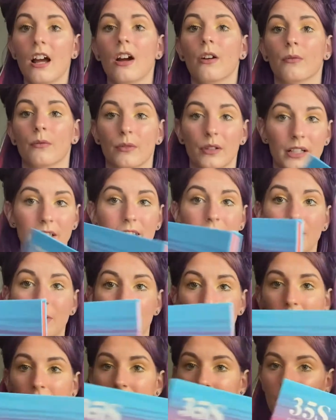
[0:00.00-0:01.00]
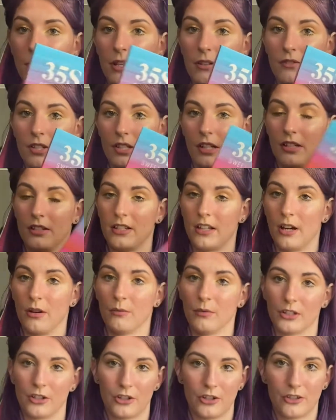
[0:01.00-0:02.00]
Really reminds me of a sunset,
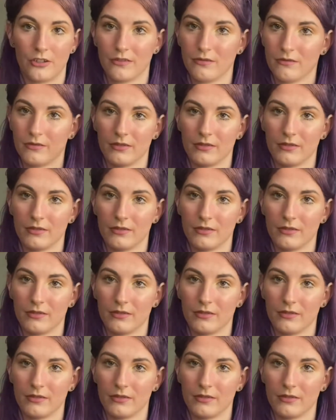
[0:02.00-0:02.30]
which